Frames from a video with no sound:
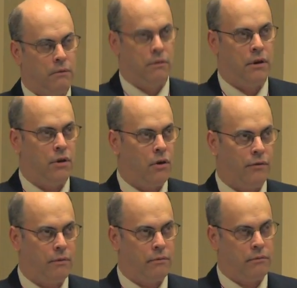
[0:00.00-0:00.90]
didn't know
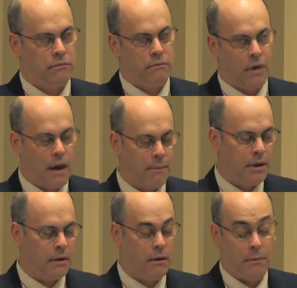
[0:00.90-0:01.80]
if the how
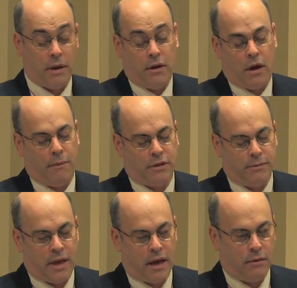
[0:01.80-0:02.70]
many, I mean, I didn't know how much a
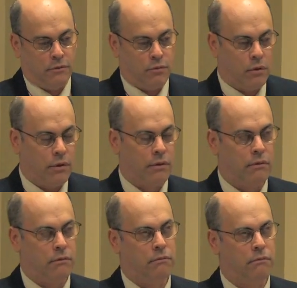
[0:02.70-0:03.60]
medallion was worth.
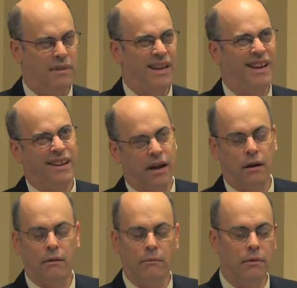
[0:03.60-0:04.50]
Nah, eh, I kind
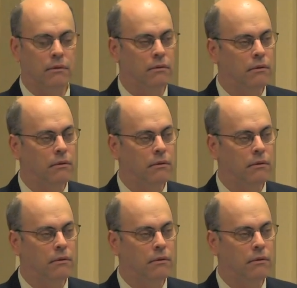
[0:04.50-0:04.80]
of knew.